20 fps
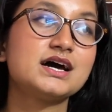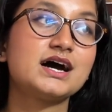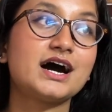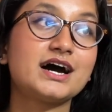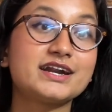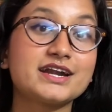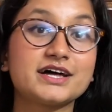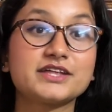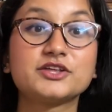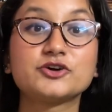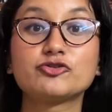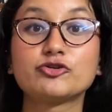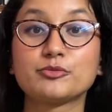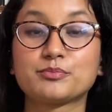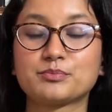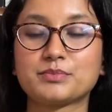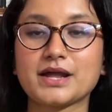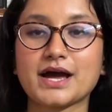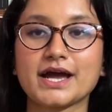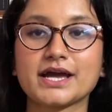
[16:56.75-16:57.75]
another
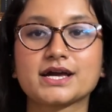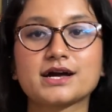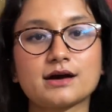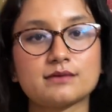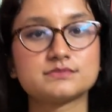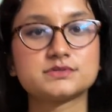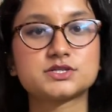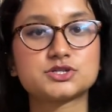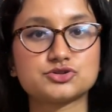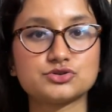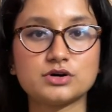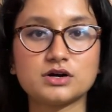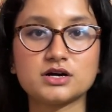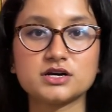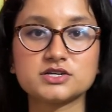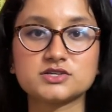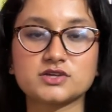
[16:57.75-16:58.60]
reply comes to her,